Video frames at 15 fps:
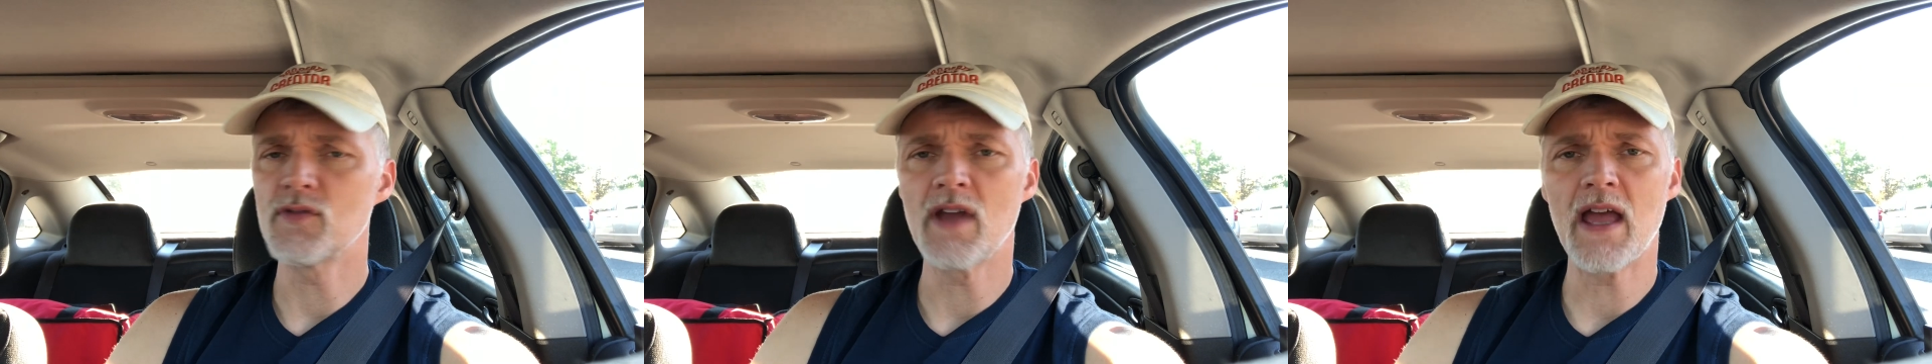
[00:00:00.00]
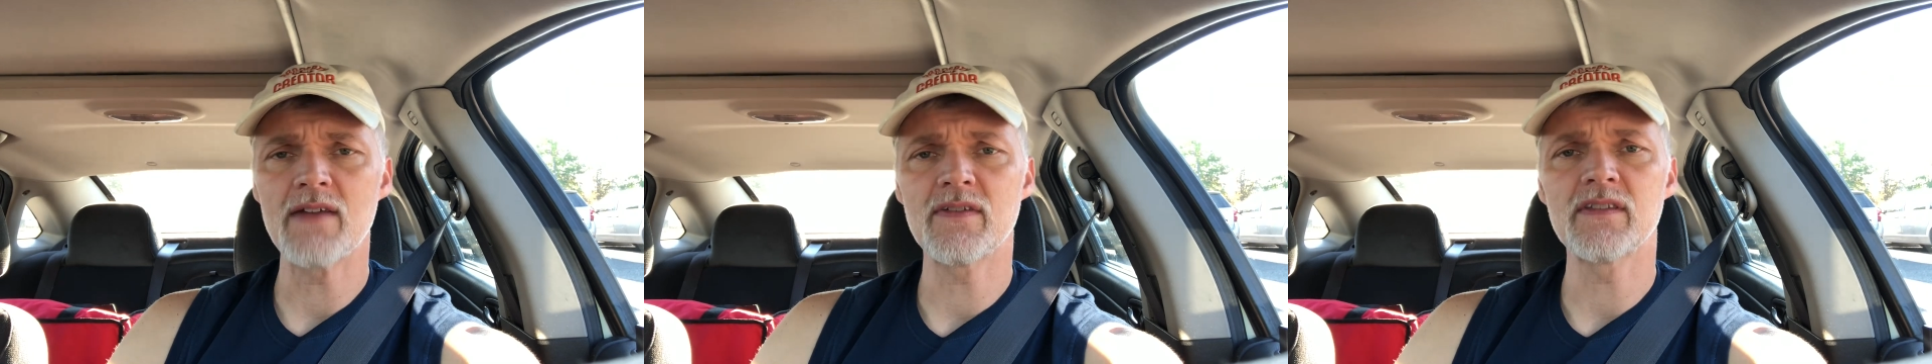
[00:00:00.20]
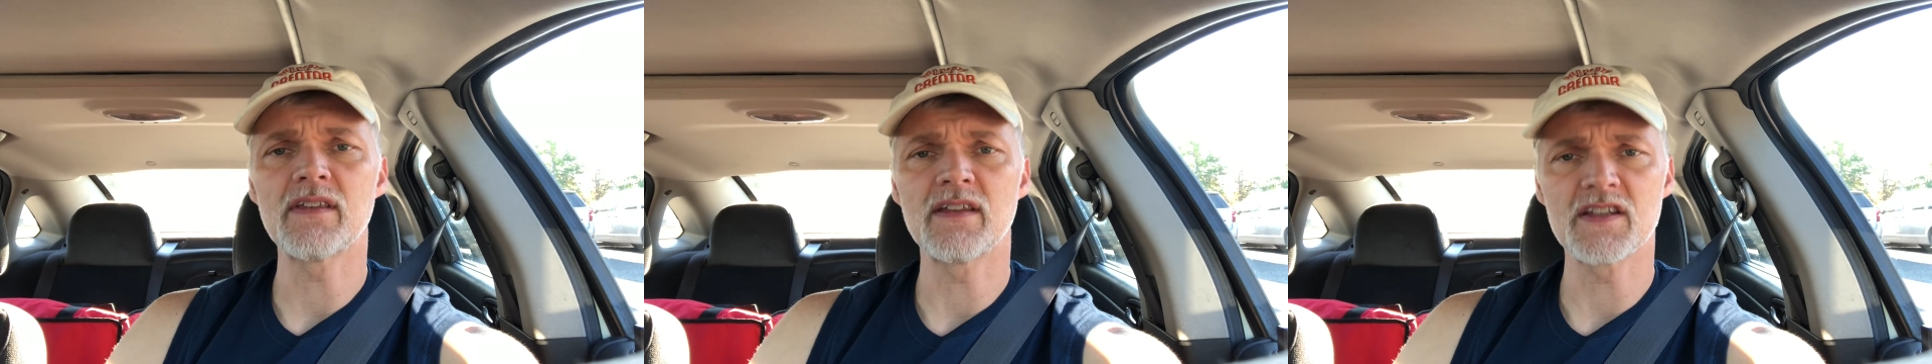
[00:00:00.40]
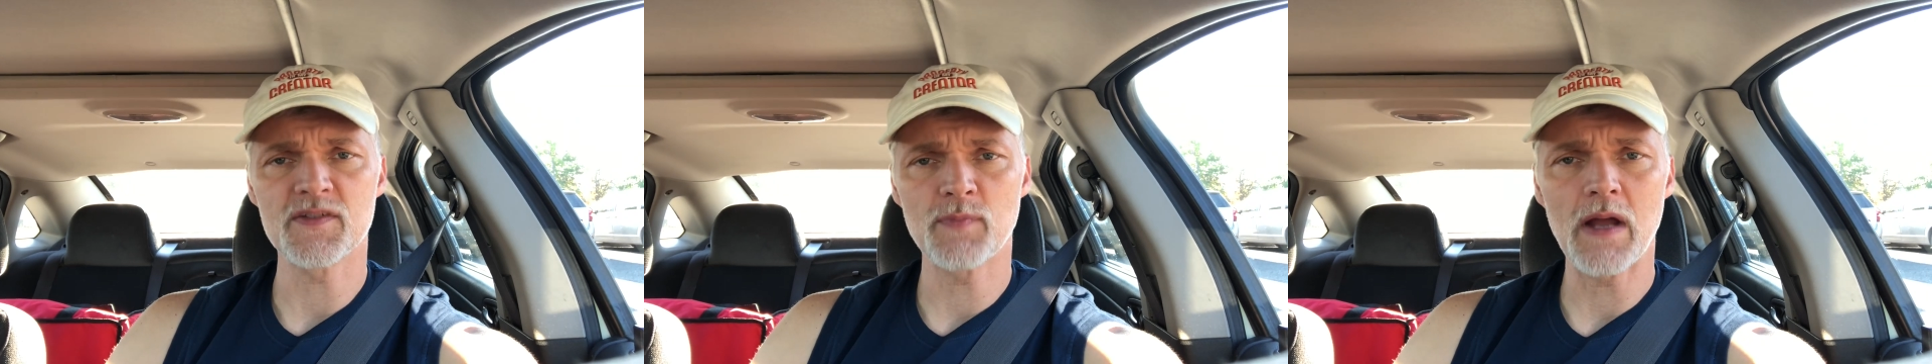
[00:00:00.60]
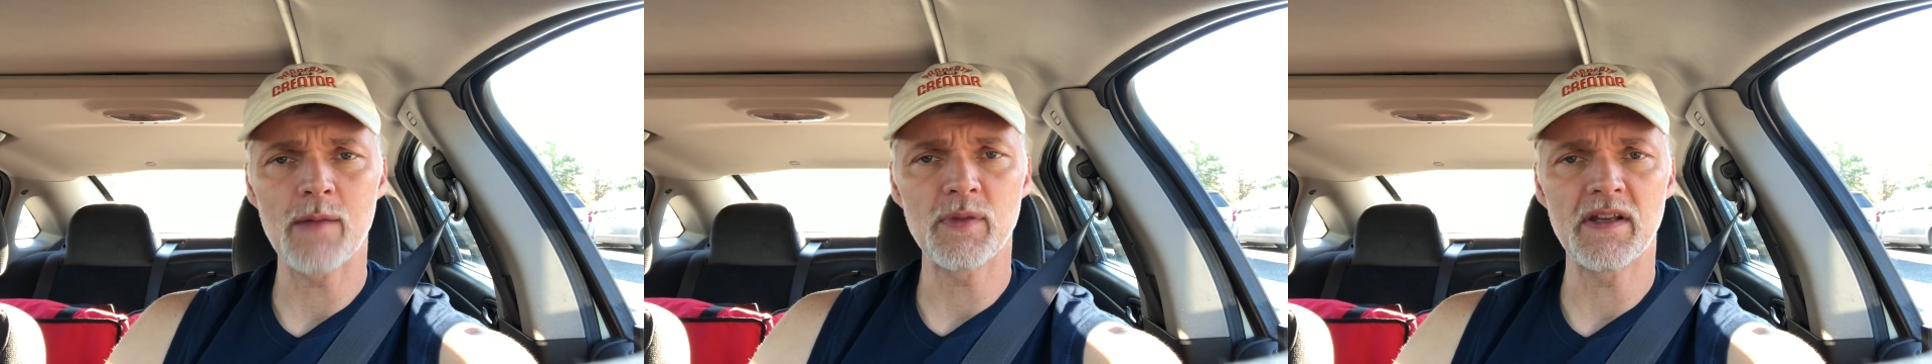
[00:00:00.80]
haven't, then it's
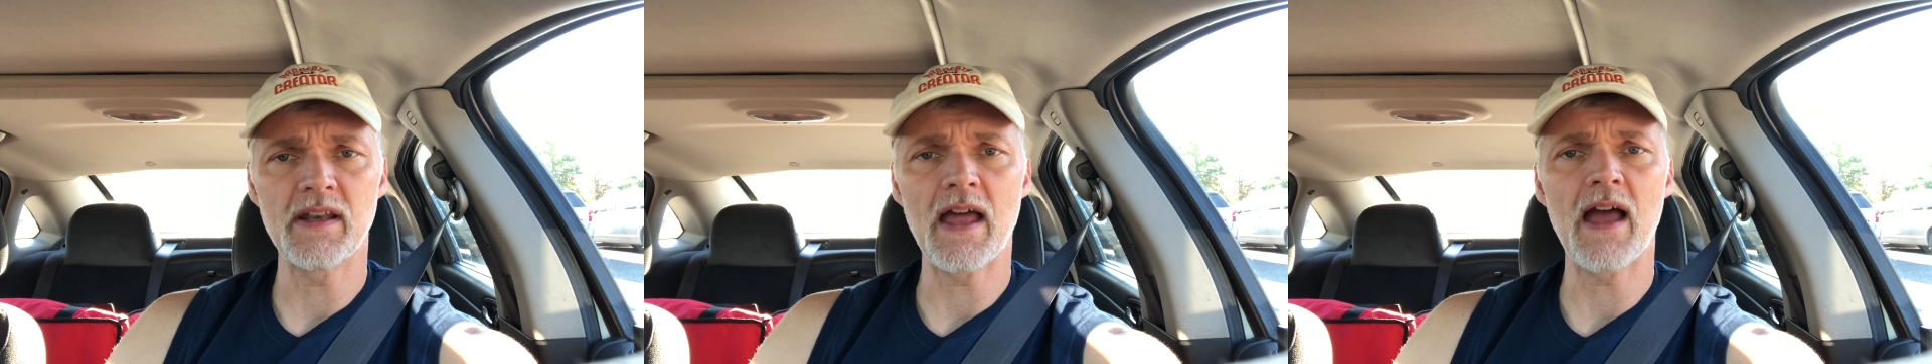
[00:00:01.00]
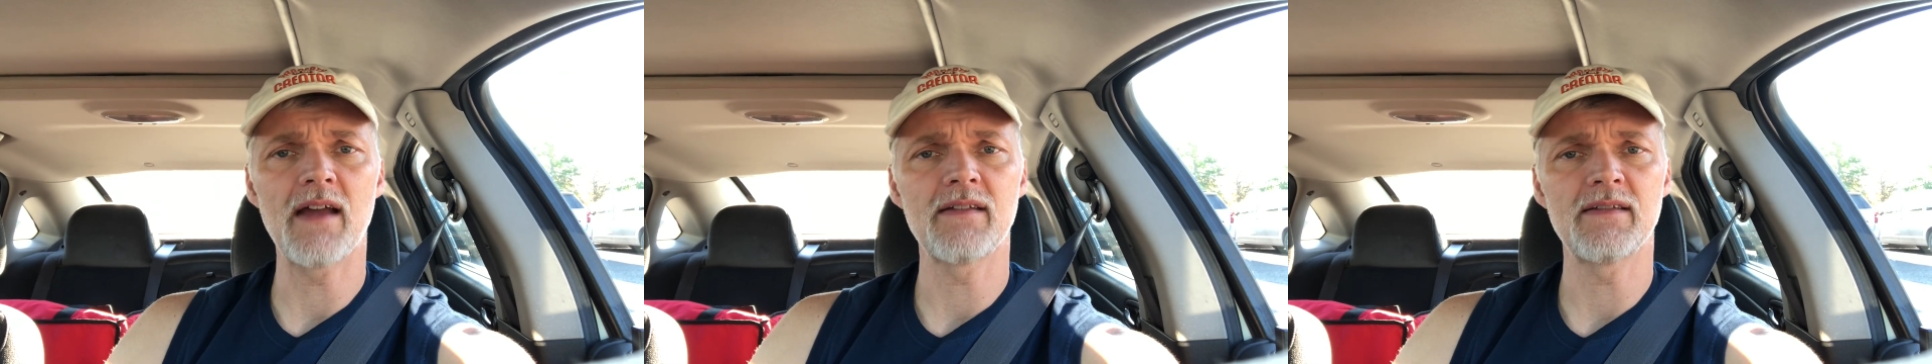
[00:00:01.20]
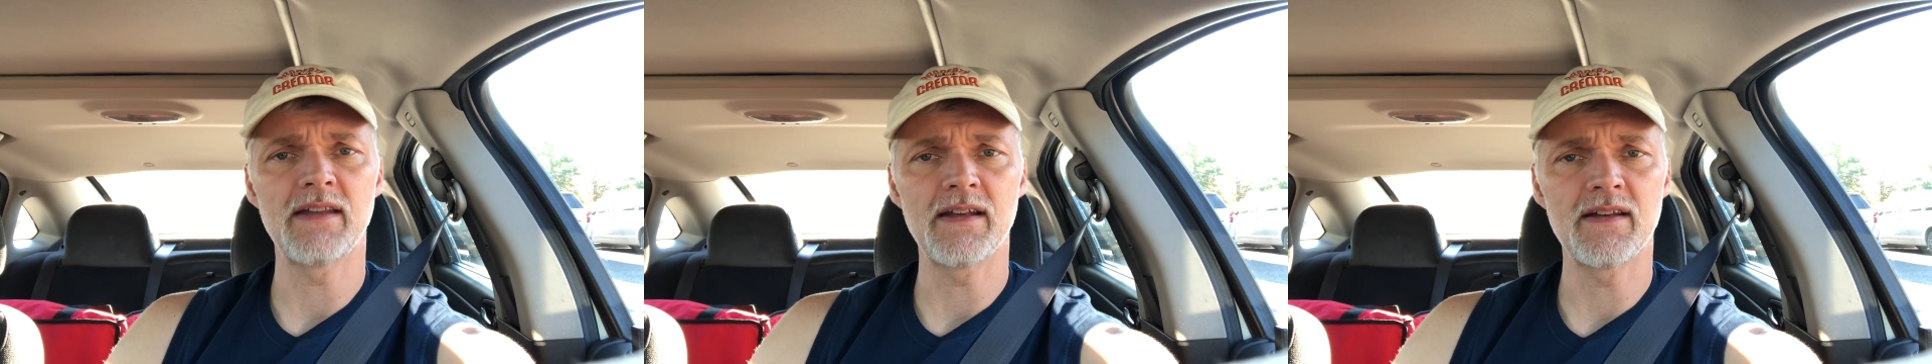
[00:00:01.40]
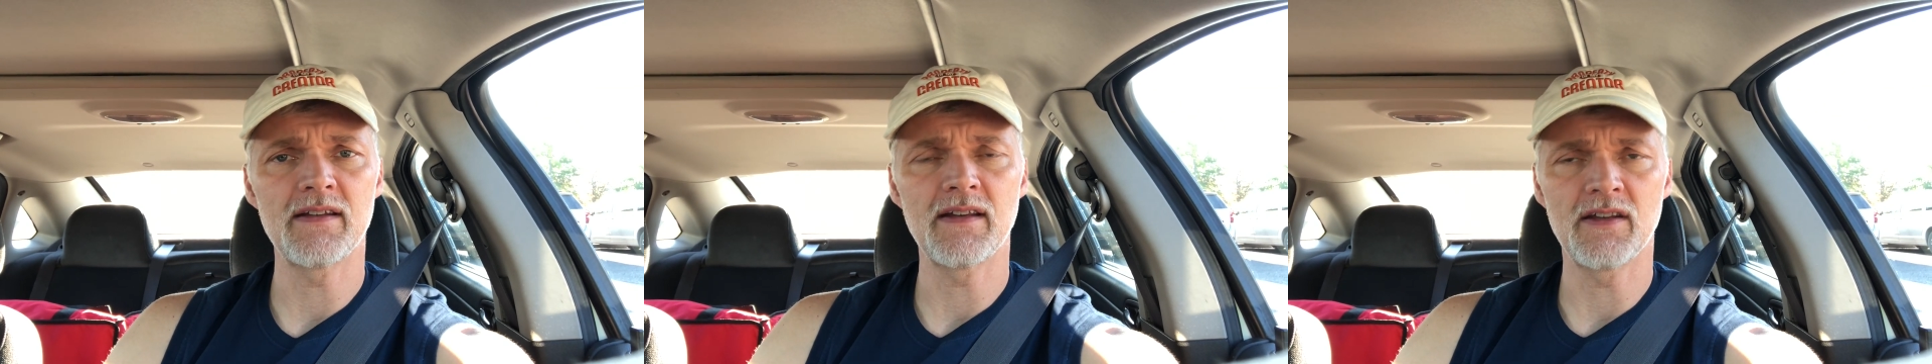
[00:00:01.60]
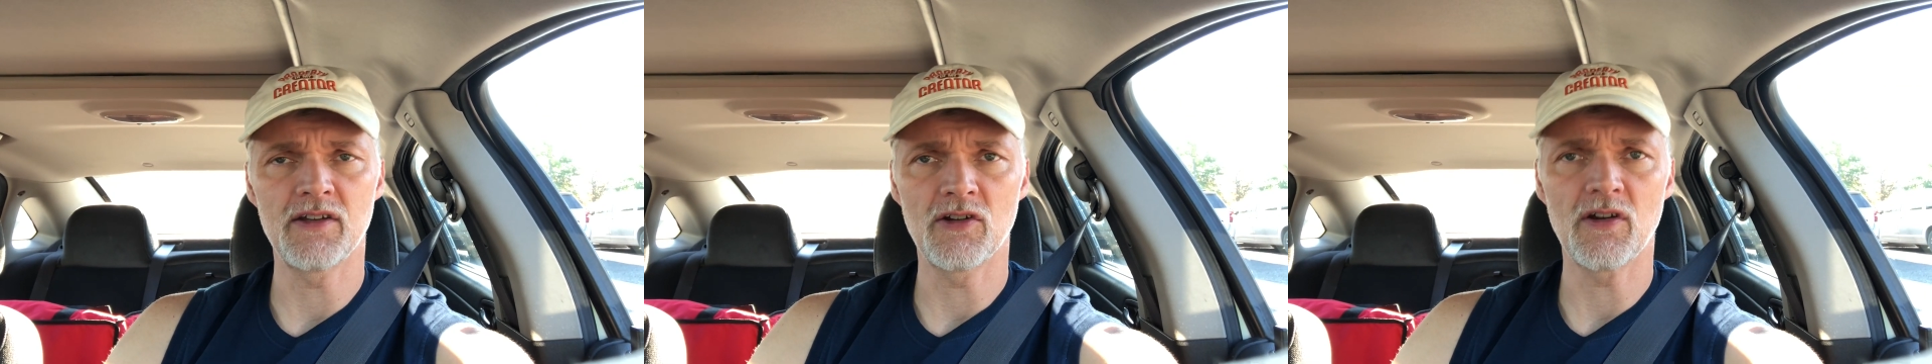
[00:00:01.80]
probably not
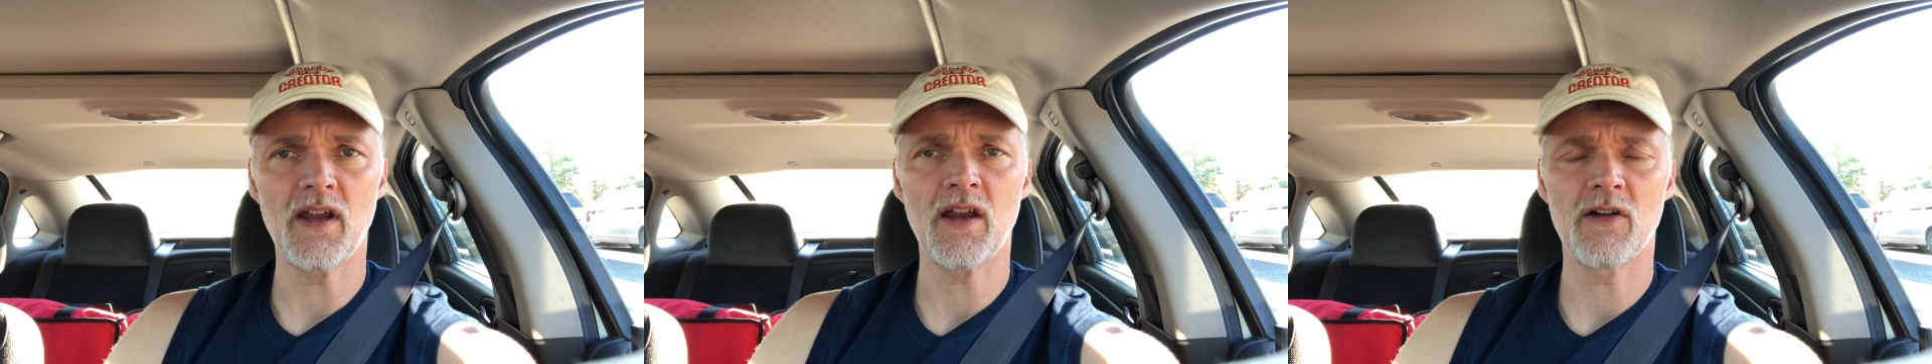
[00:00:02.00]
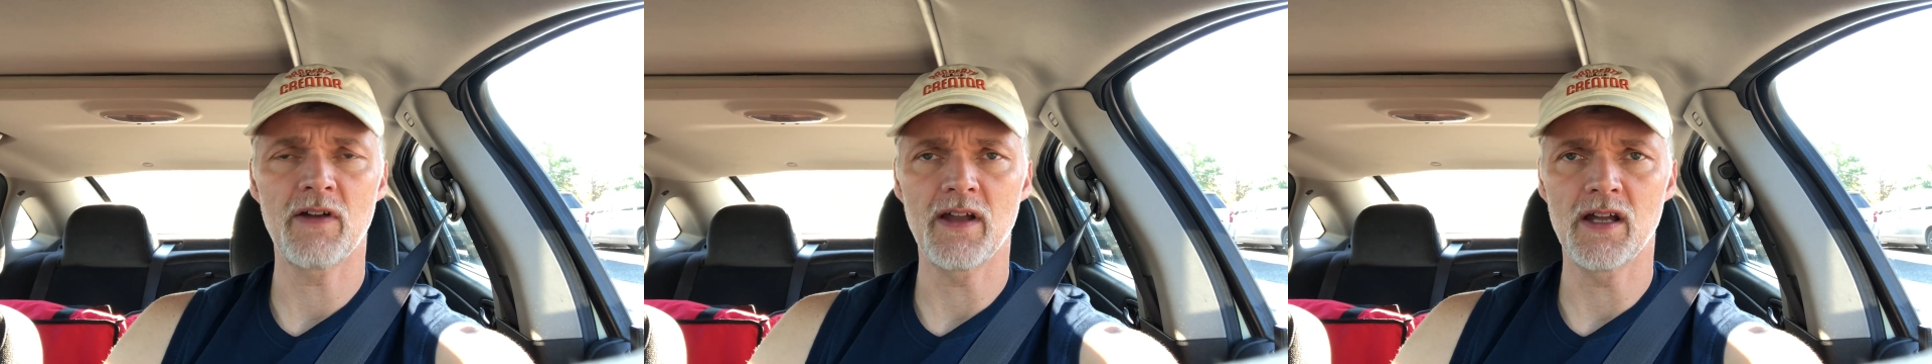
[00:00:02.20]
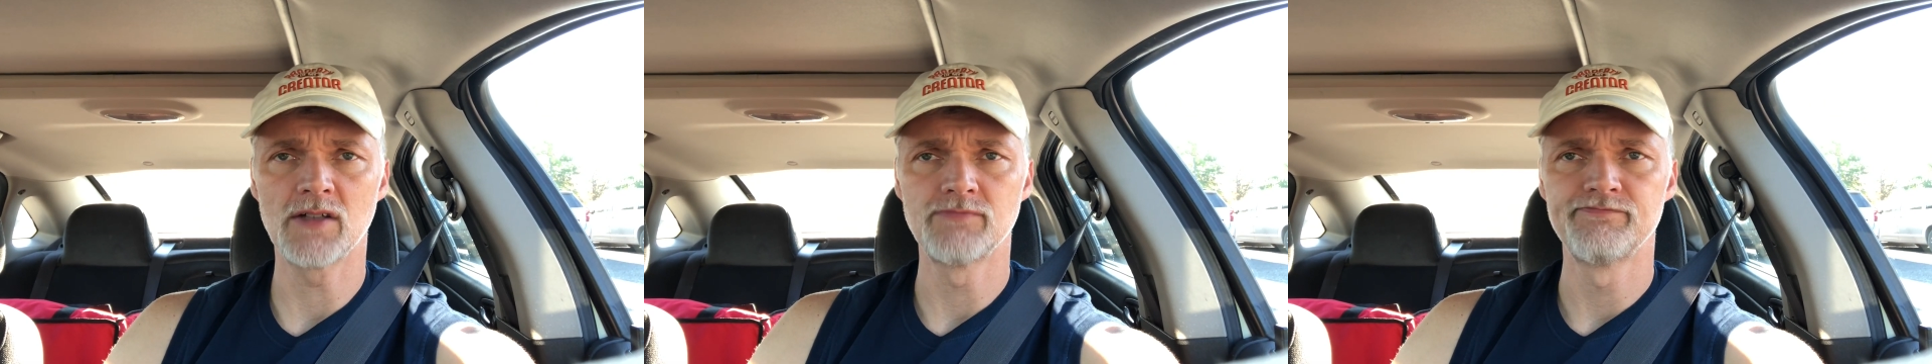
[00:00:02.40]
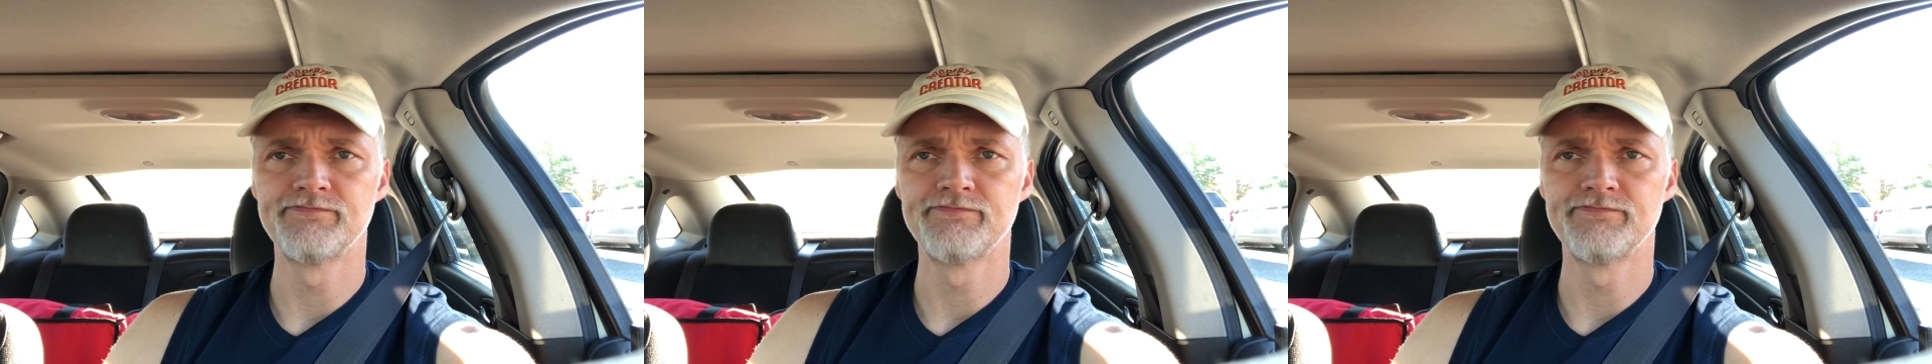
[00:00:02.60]
needed in your area.